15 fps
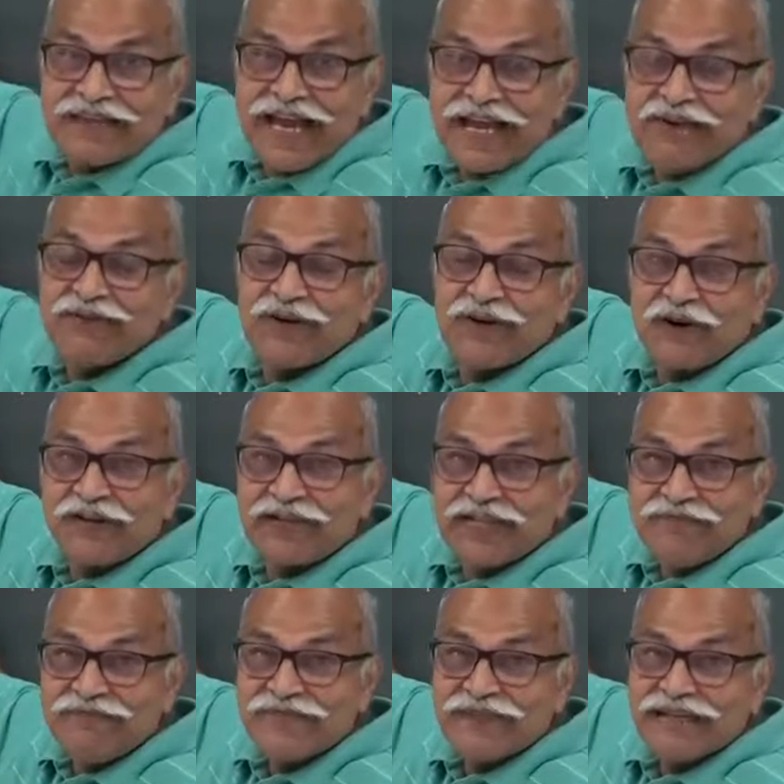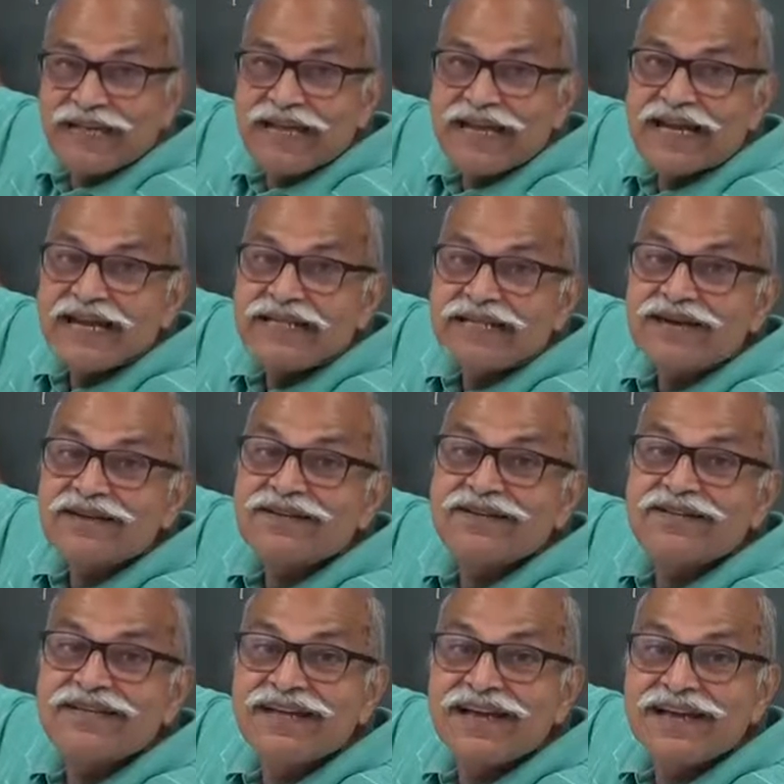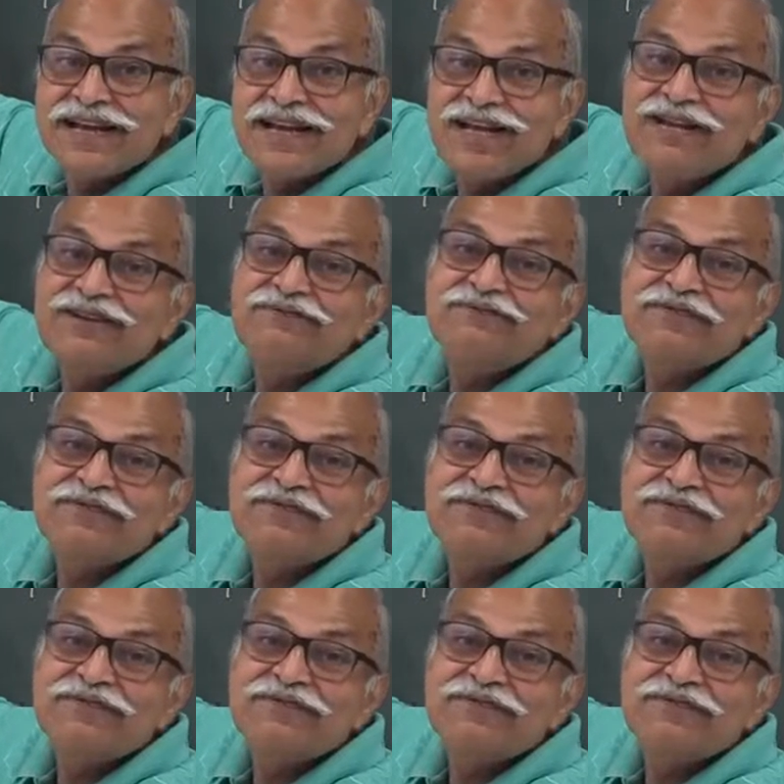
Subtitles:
and we call them inertial